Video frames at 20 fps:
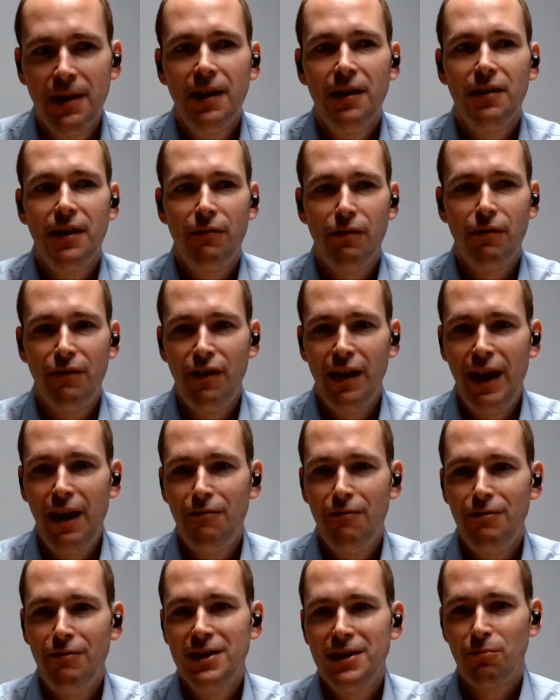there are
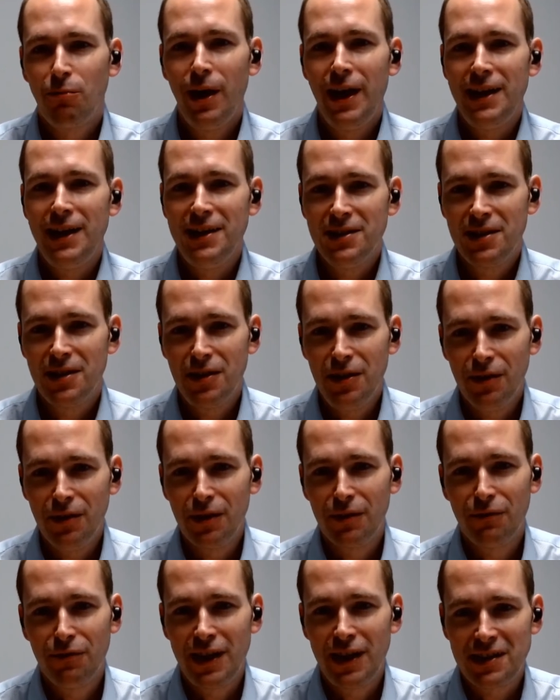various ways that you can
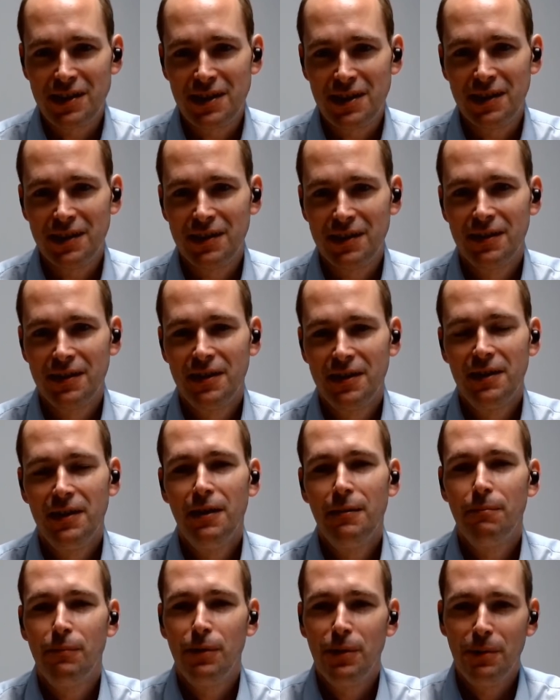fix it.
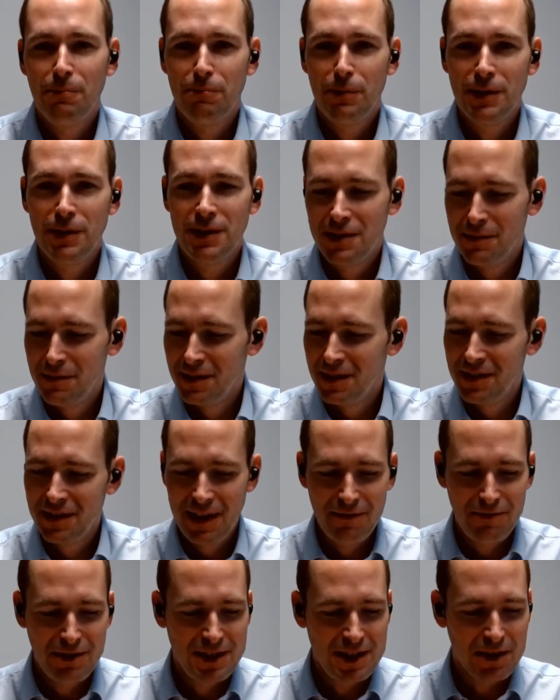But
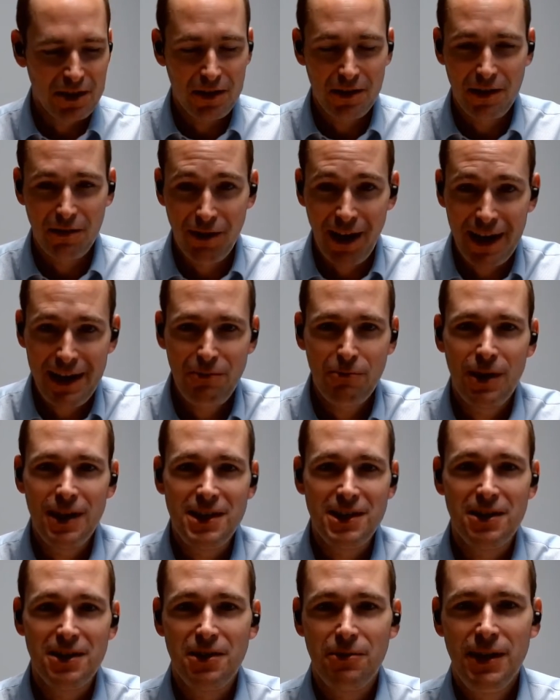there is the right way
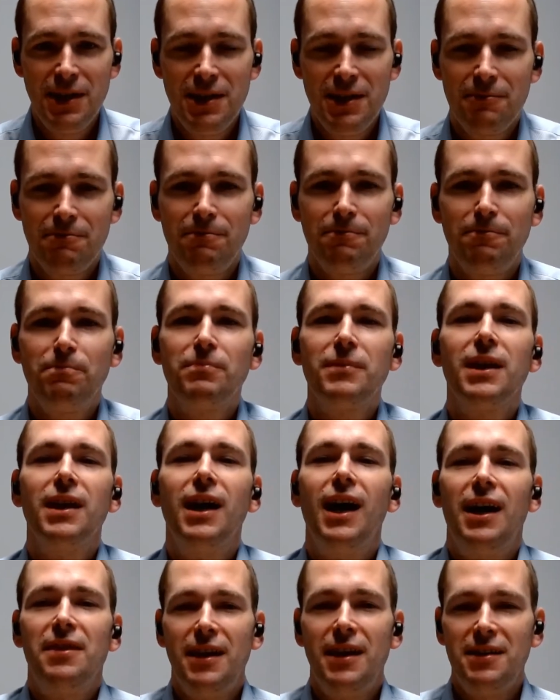to do it,
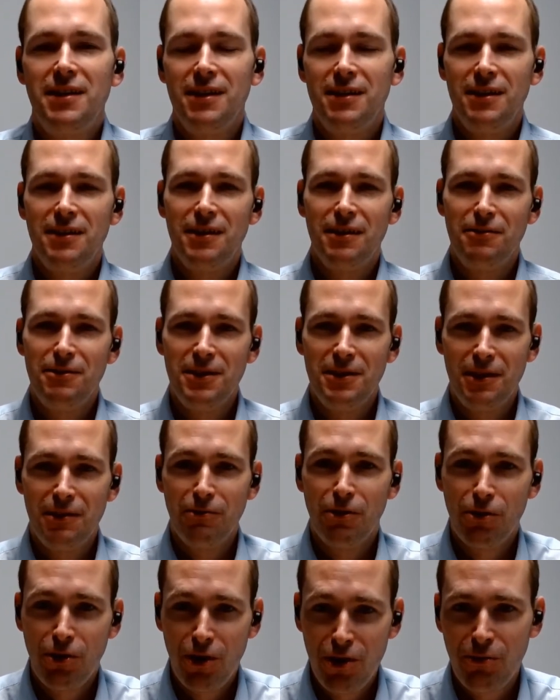and then there
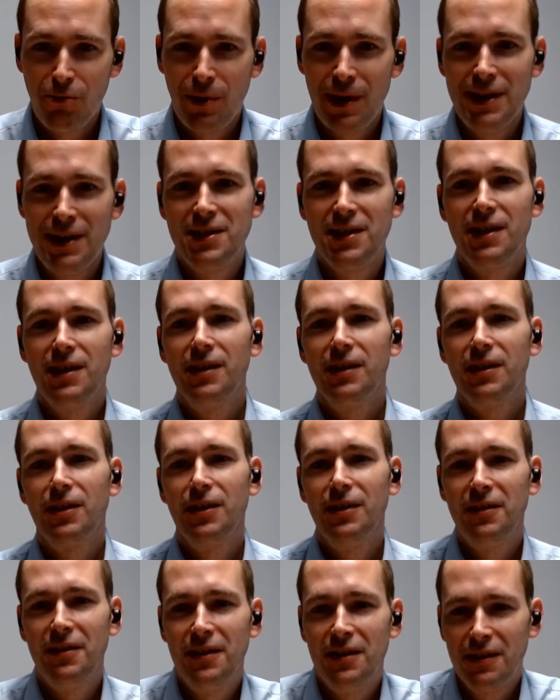are other ways that
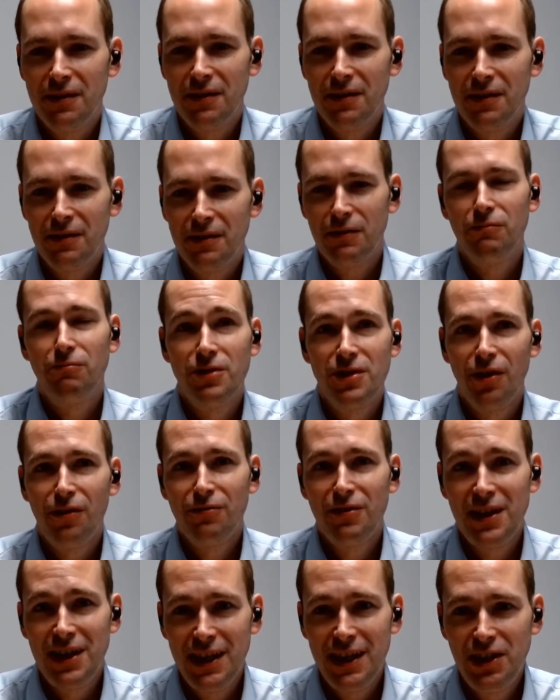can
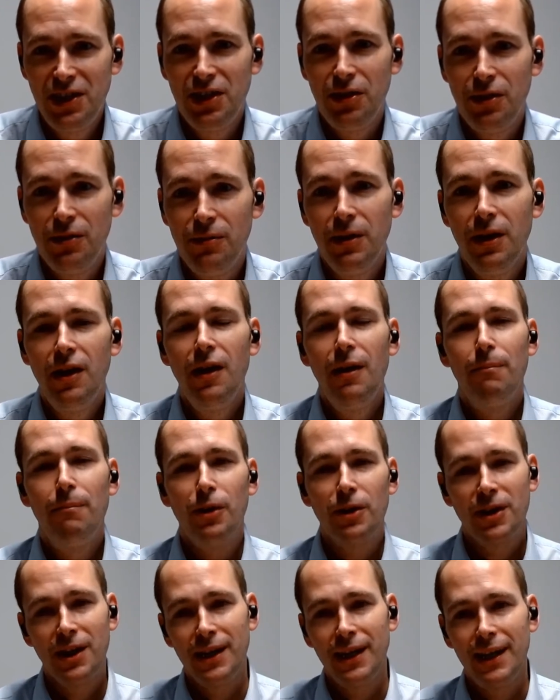resolve the issue,
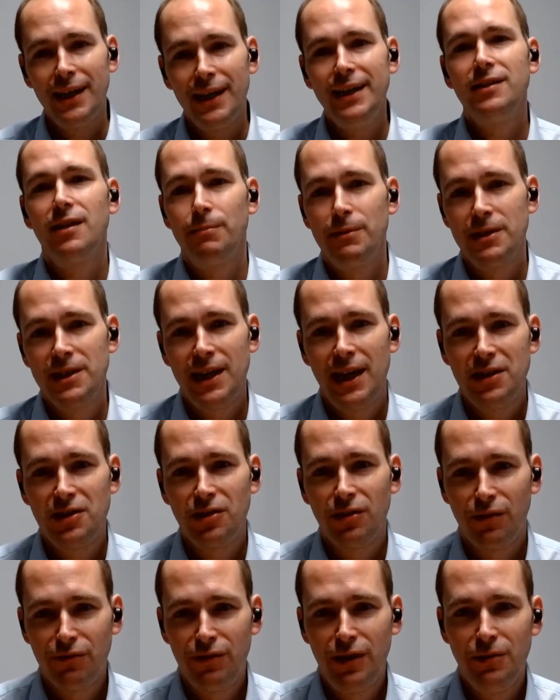but can lead to
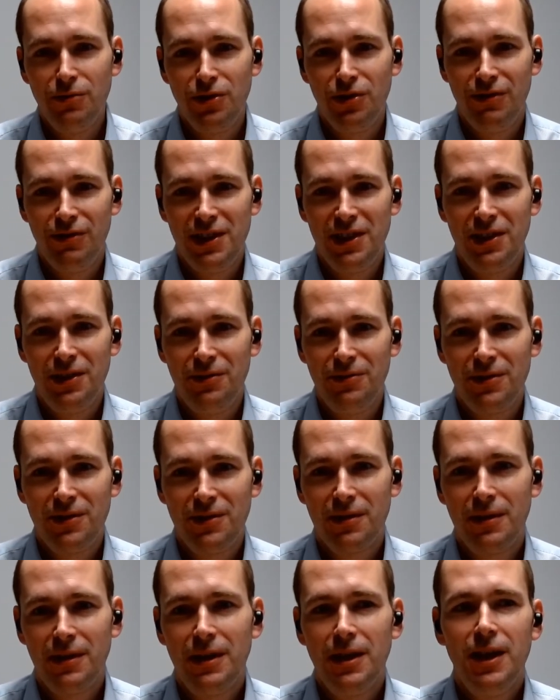potential future
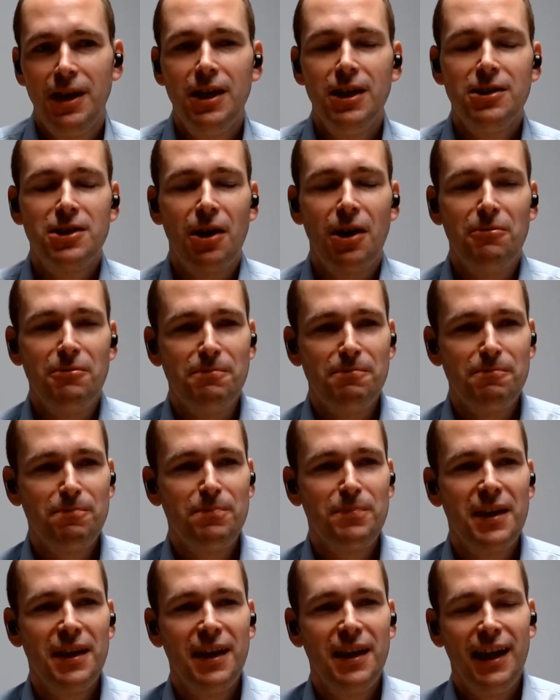issues. So
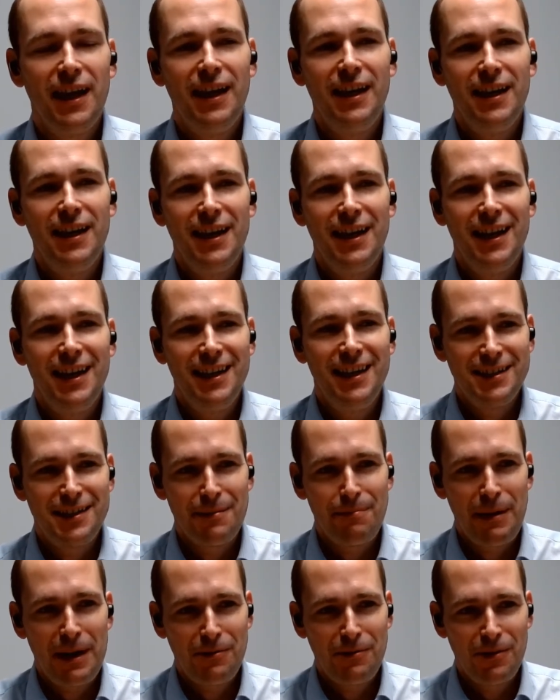
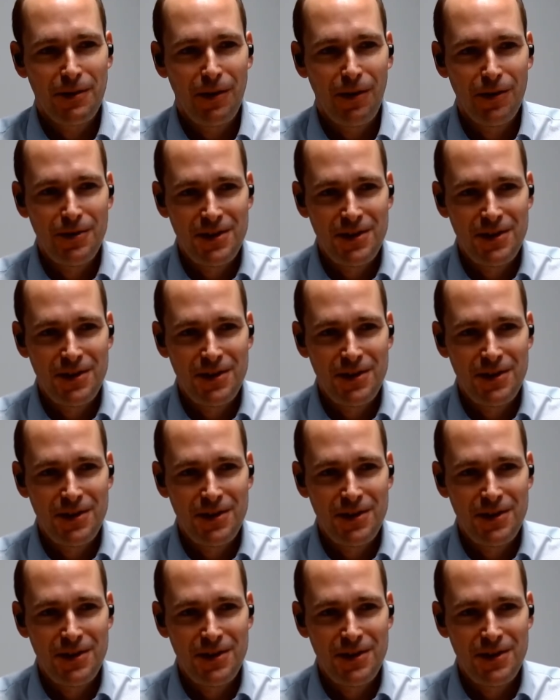it's about